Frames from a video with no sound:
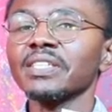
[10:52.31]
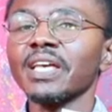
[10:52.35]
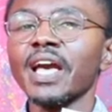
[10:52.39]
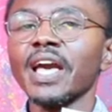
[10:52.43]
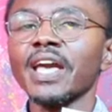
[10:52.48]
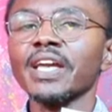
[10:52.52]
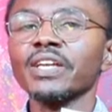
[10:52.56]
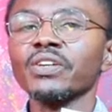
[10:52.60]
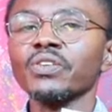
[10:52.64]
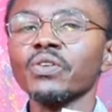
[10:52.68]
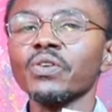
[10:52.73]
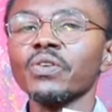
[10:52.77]

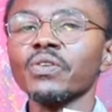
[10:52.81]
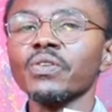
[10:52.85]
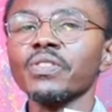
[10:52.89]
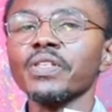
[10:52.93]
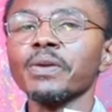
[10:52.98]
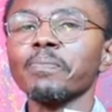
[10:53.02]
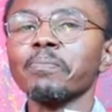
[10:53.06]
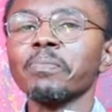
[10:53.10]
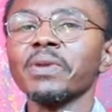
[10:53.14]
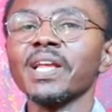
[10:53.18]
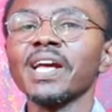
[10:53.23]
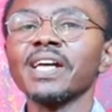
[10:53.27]
"I know the
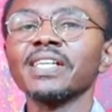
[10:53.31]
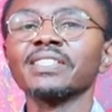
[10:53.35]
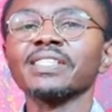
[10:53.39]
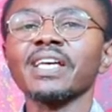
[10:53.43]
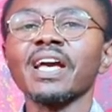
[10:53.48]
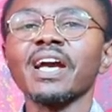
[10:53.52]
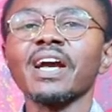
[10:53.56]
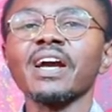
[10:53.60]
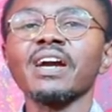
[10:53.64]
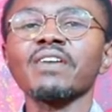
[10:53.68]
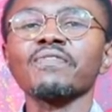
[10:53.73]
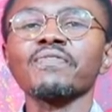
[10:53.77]
plans
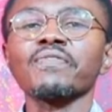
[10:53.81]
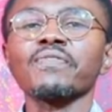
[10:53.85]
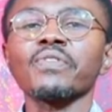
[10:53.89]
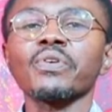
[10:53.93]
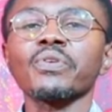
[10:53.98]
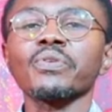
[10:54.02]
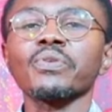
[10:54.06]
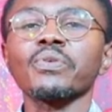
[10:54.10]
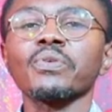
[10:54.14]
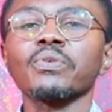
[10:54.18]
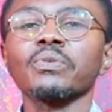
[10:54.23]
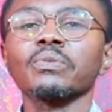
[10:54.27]
I have for
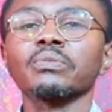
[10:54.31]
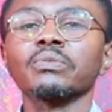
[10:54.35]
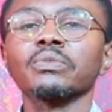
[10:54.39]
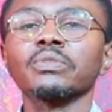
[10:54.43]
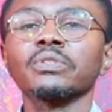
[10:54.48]
you,